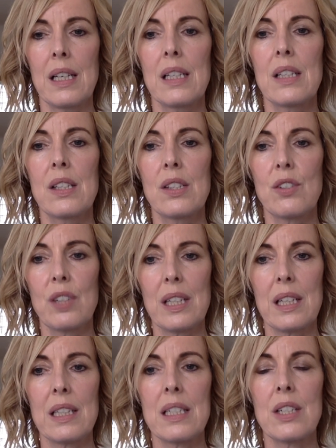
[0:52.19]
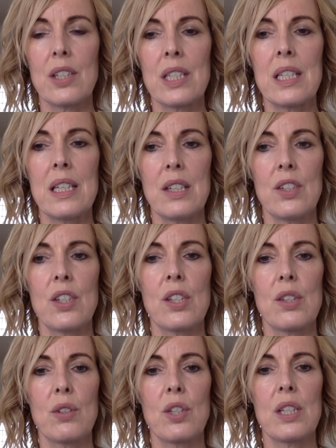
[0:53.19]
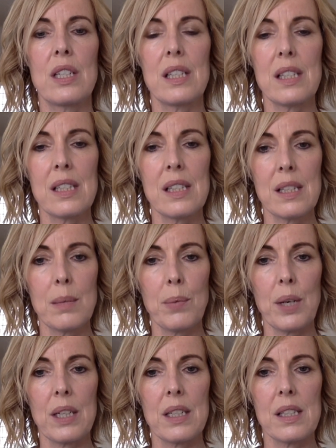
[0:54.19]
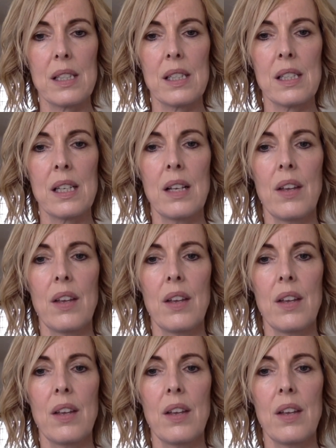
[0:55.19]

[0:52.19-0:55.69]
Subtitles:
strictly to adhere to social distancing practices